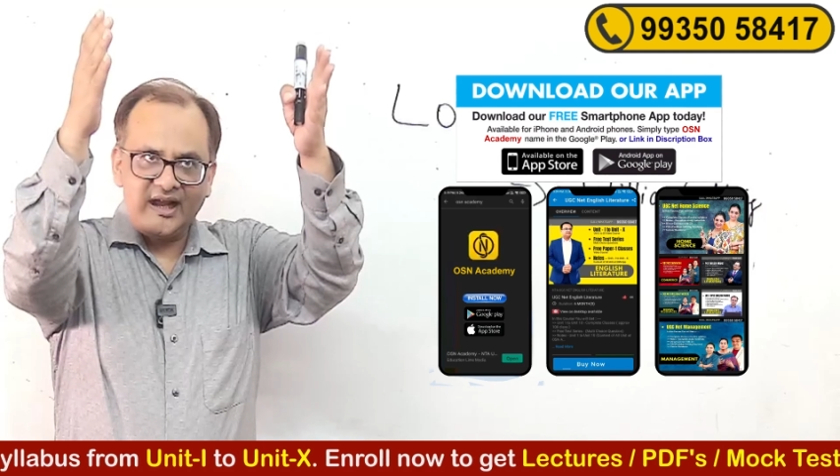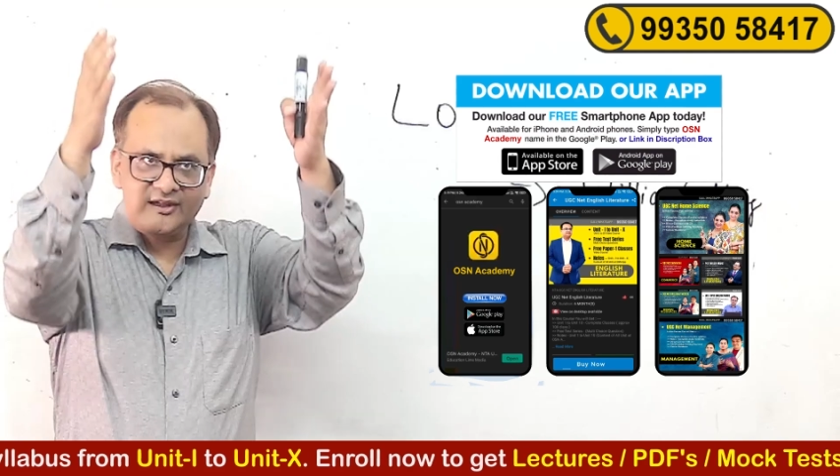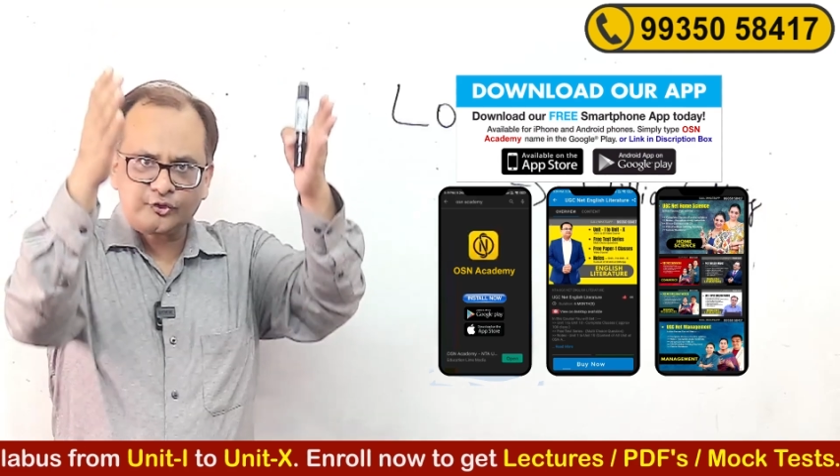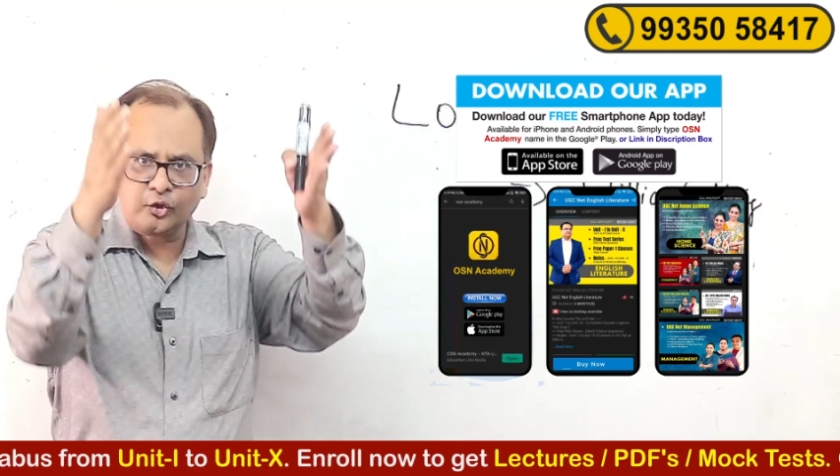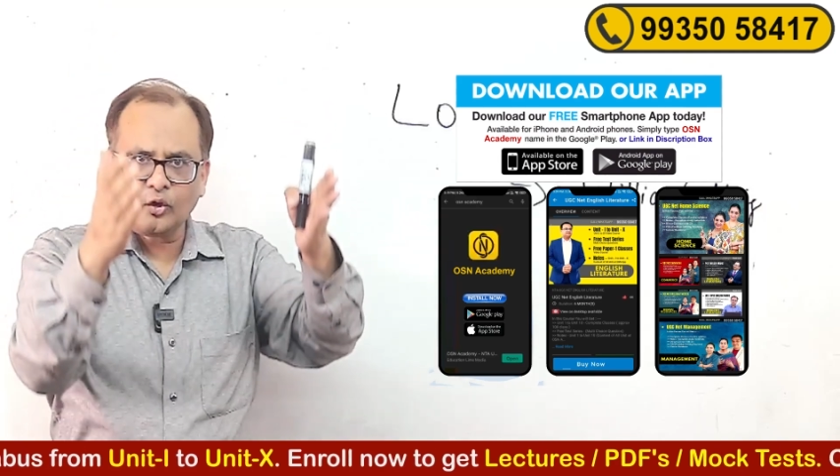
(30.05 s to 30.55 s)

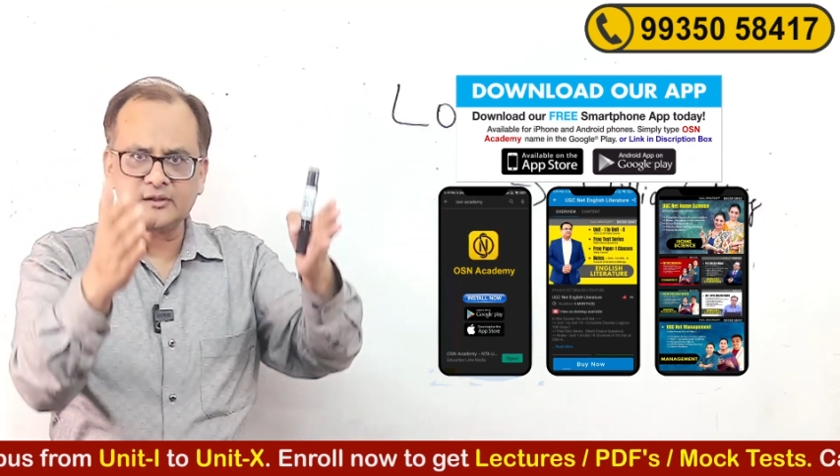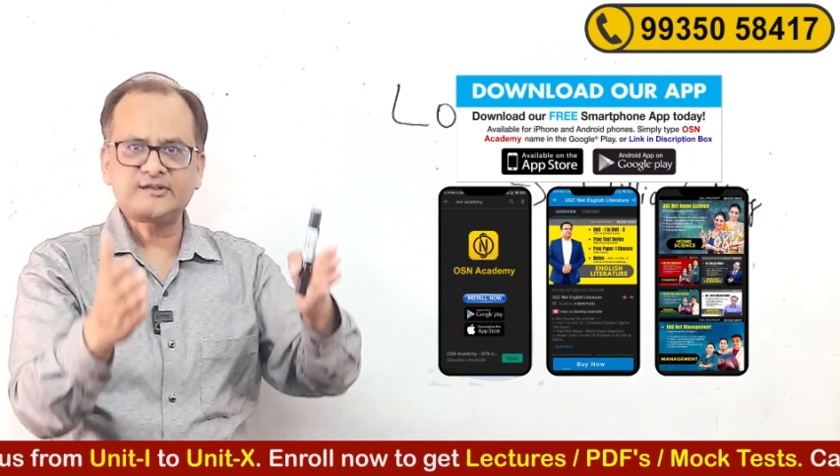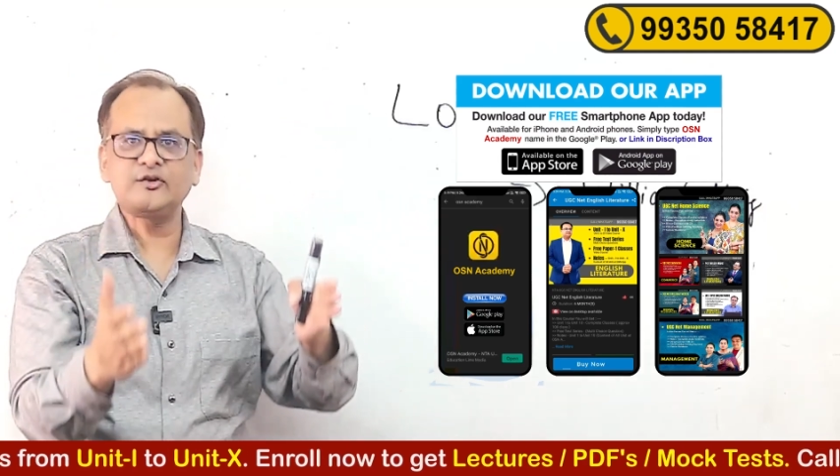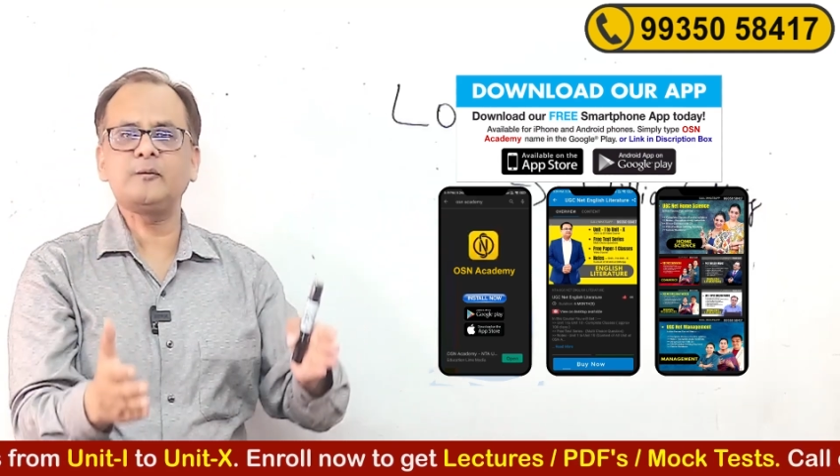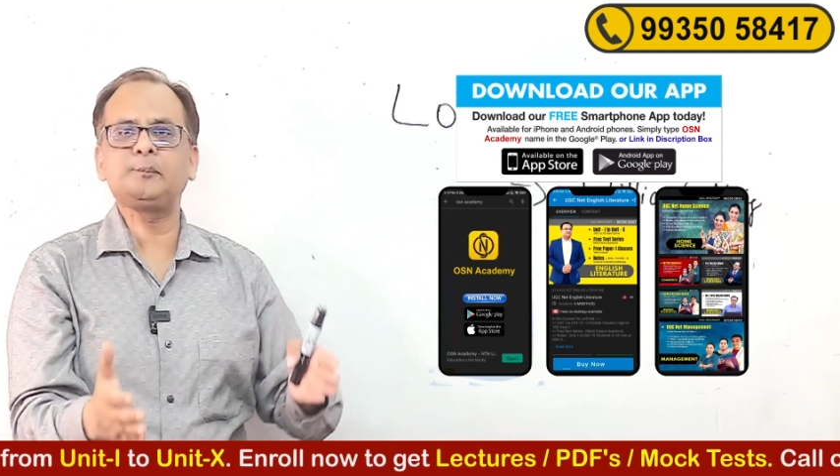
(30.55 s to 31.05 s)

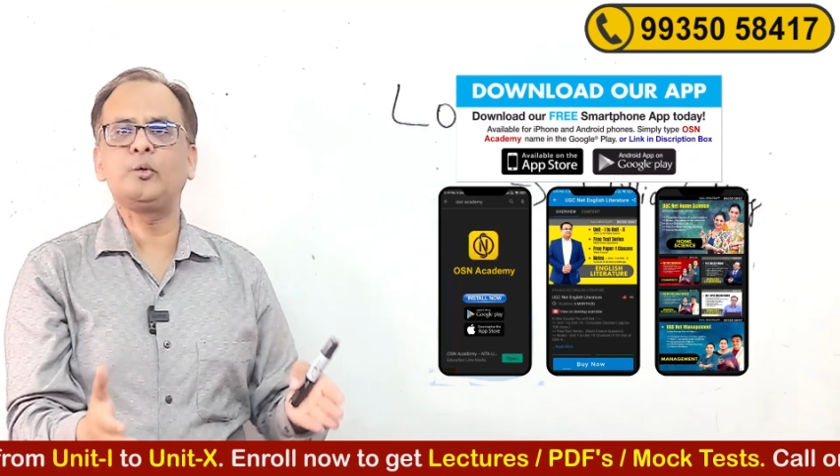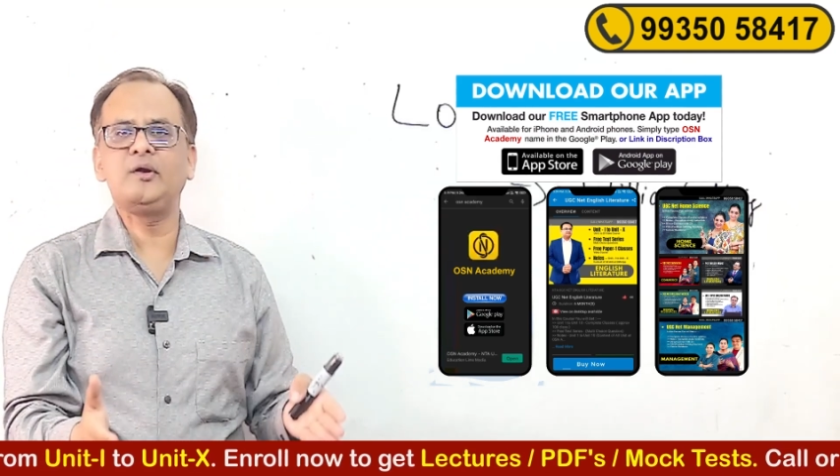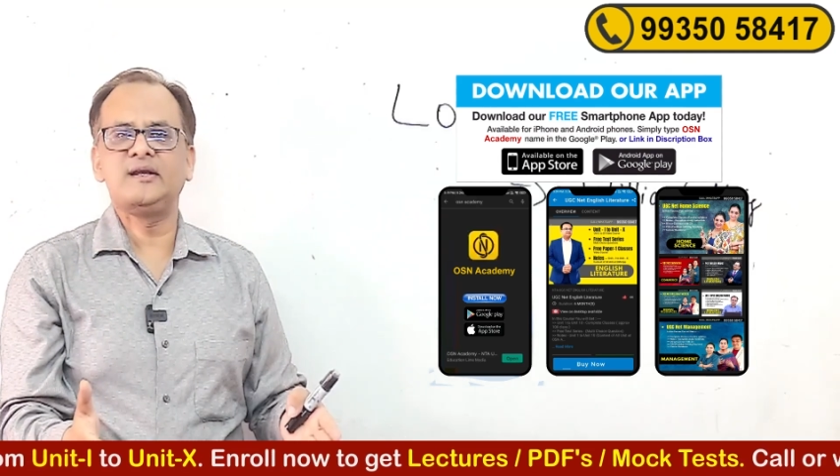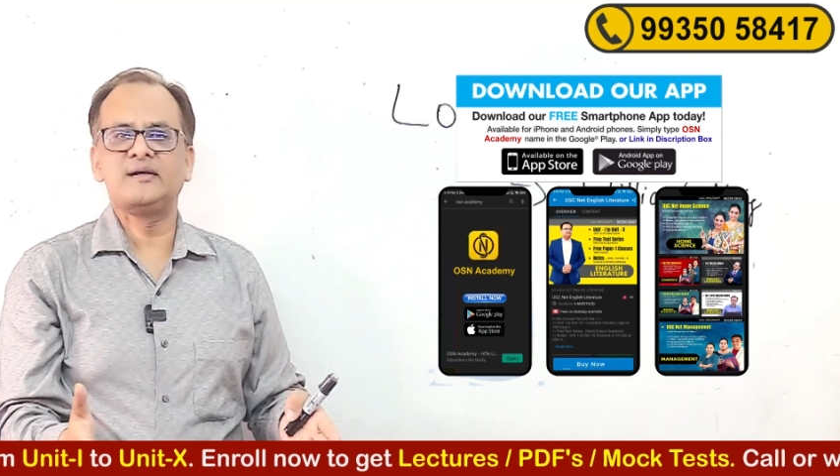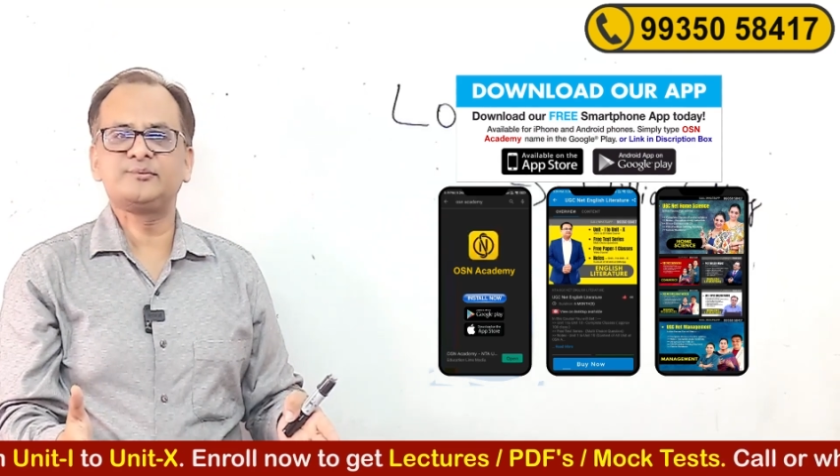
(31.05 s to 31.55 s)
anthology of
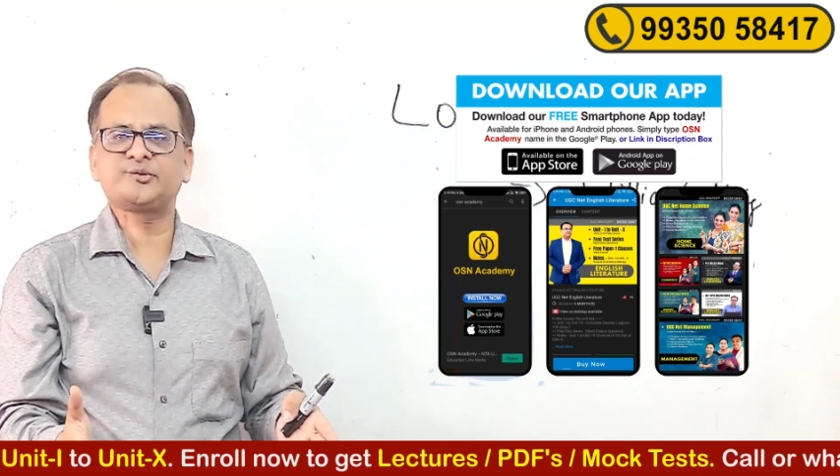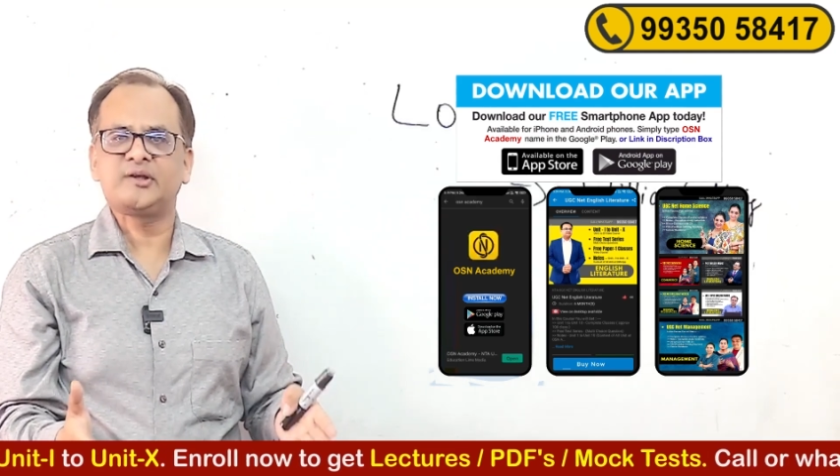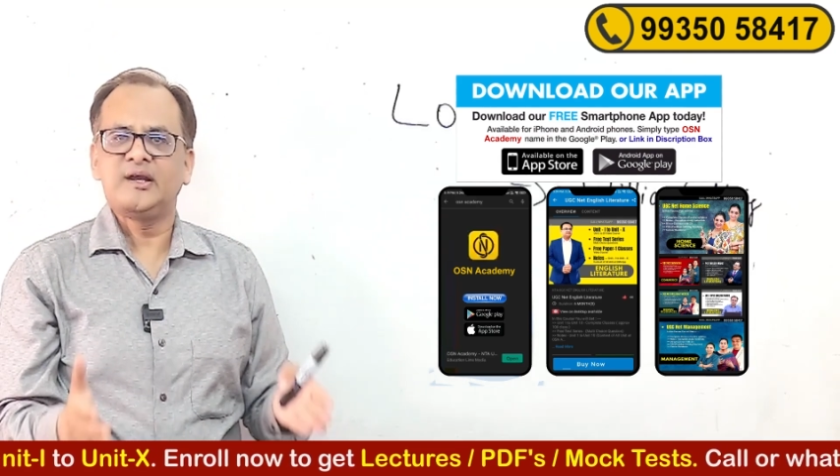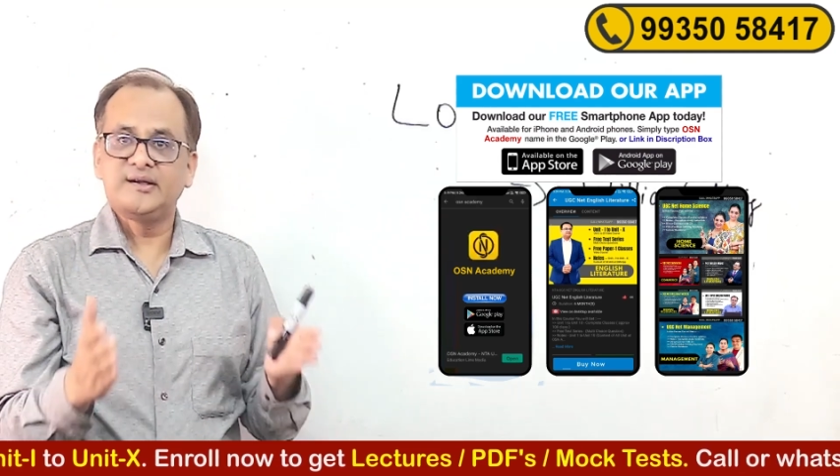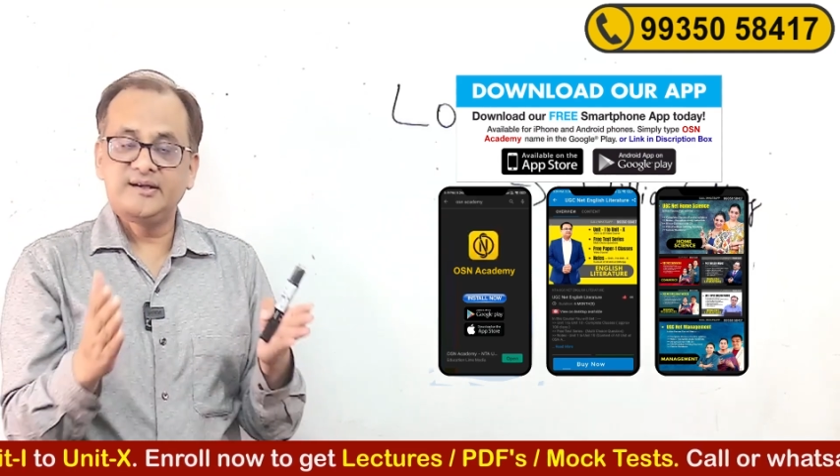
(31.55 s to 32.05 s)
poems
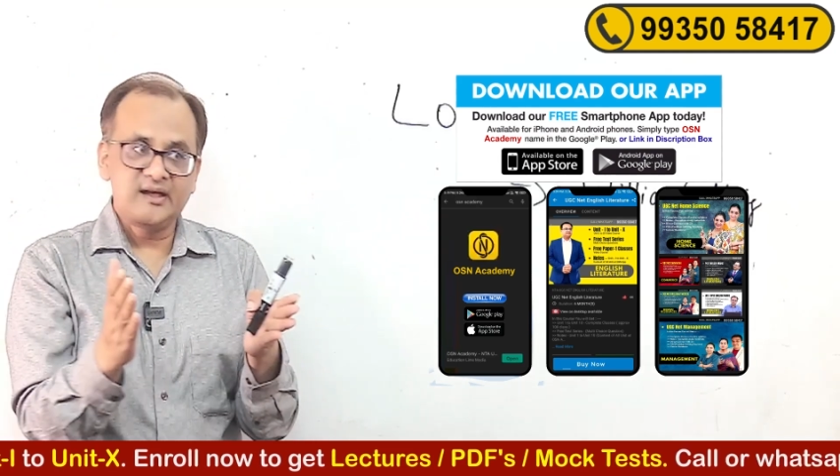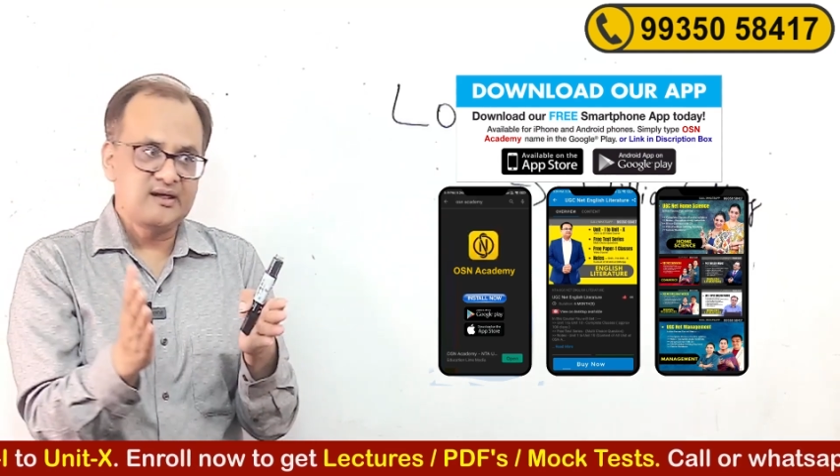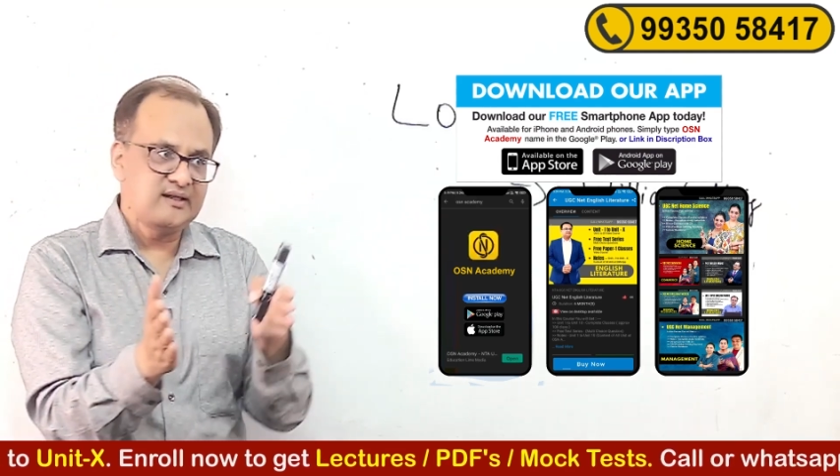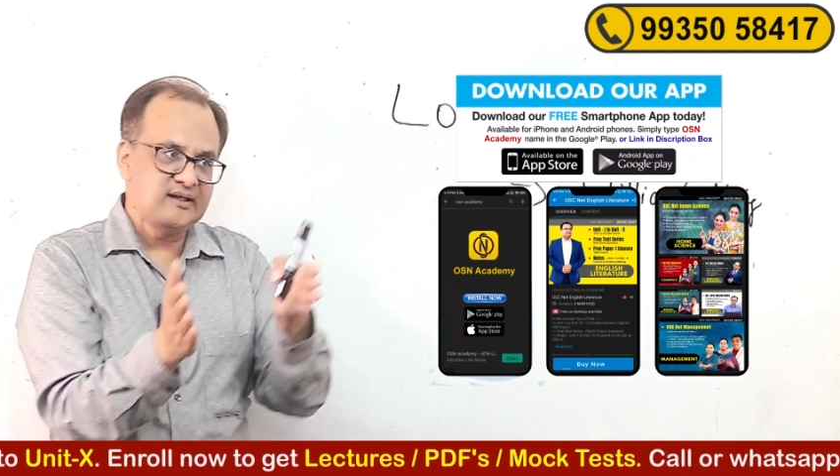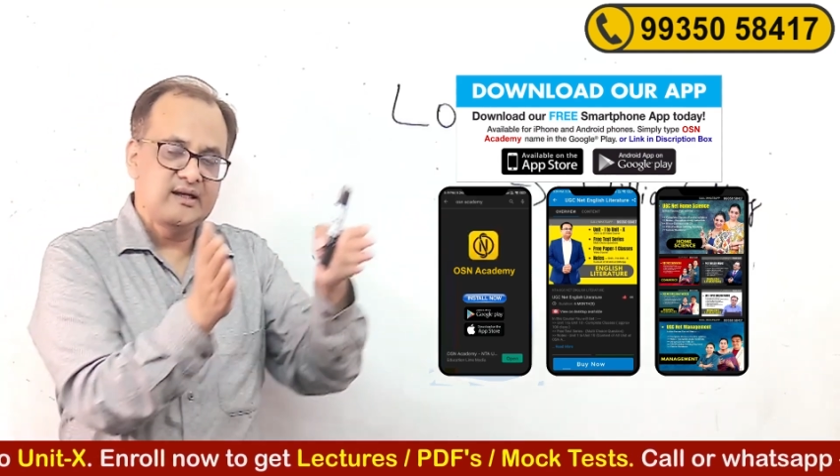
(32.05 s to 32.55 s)

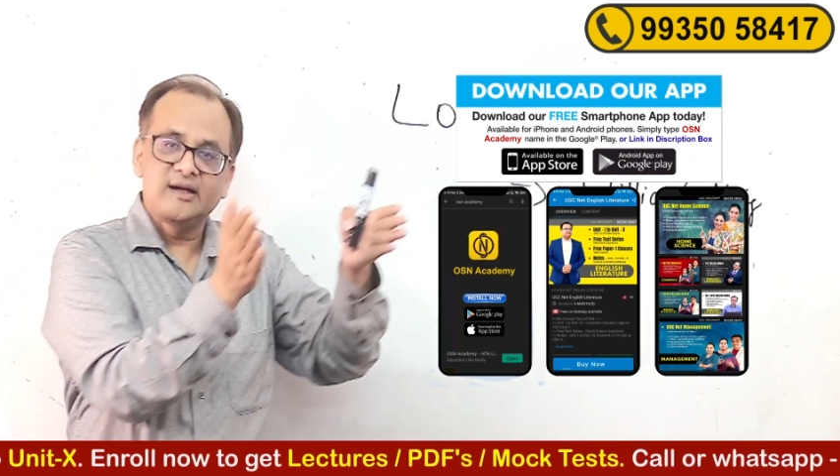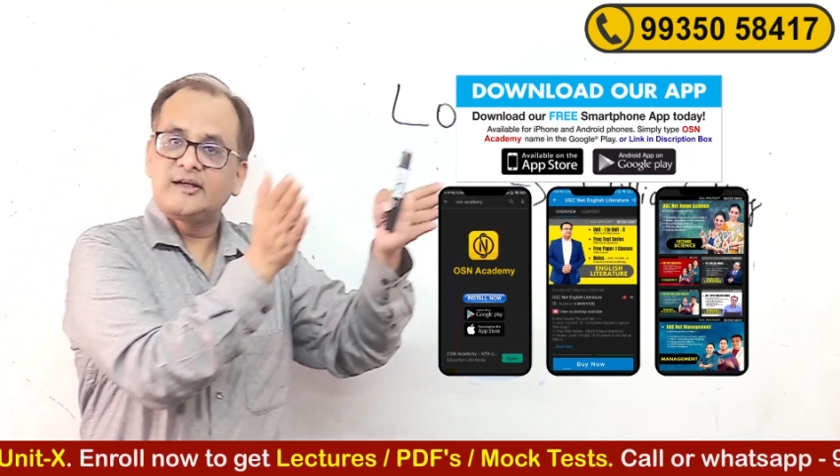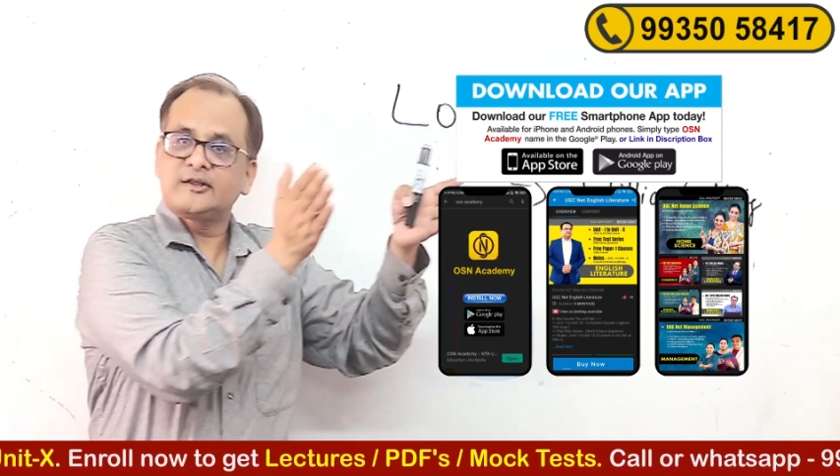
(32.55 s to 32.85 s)
nearly